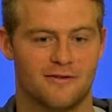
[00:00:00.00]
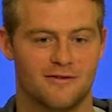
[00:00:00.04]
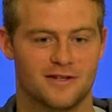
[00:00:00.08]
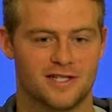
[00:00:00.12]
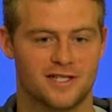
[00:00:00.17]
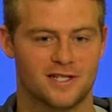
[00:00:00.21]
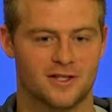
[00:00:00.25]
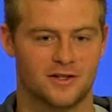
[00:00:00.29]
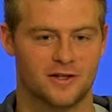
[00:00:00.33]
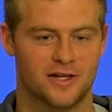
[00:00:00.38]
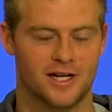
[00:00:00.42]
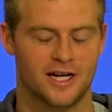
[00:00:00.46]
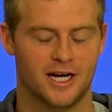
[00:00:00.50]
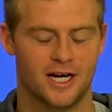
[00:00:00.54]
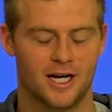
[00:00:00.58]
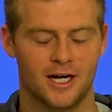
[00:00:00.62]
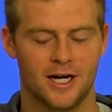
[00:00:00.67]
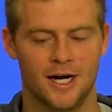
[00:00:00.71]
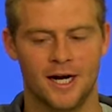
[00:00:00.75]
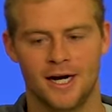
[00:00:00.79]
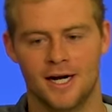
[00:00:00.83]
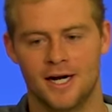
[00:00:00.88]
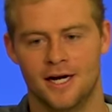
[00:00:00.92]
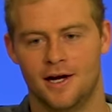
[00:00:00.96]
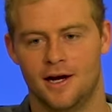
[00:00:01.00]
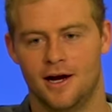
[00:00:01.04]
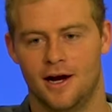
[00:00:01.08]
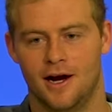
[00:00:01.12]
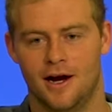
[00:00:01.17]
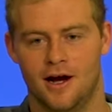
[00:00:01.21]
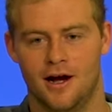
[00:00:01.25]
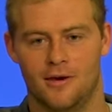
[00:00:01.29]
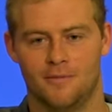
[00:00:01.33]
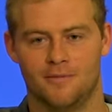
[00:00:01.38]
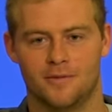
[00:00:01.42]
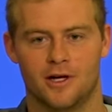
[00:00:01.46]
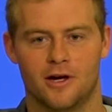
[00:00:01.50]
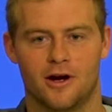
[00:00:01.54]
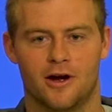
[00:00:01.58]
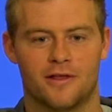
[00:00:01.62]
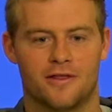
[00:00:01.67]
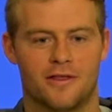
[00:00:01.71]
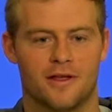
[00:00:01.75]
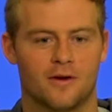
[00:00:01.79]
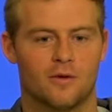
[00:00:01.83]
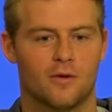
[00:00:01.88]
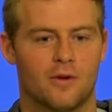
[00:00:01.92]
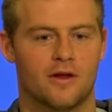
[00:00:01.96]
every single year. You know, I
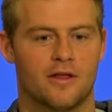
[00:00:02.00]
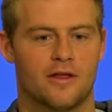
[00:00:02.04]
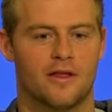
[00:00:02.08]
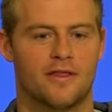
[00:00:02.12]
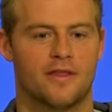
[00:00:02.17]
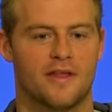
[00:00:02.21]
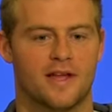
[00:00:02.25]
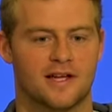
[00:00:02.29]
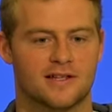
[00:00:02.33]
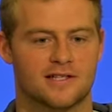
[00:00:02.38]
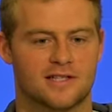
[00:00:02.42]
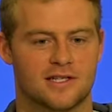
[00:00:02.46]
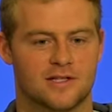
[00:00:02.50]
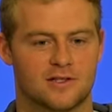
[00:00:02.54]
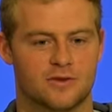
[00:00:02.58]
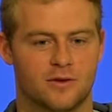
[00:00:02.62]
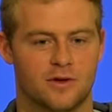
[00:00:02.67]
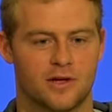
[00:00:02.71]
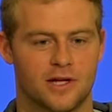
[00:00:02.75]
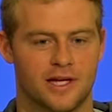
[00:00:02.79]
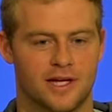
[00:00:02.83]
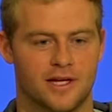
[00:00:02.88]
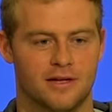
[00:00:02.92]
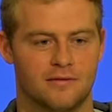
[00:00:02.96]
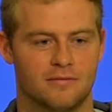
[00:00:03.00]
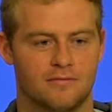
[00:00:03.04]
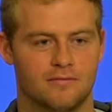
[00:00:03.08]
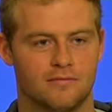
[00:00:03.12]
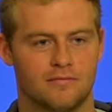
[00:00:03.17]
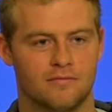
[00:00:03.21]
think one of the things that's really,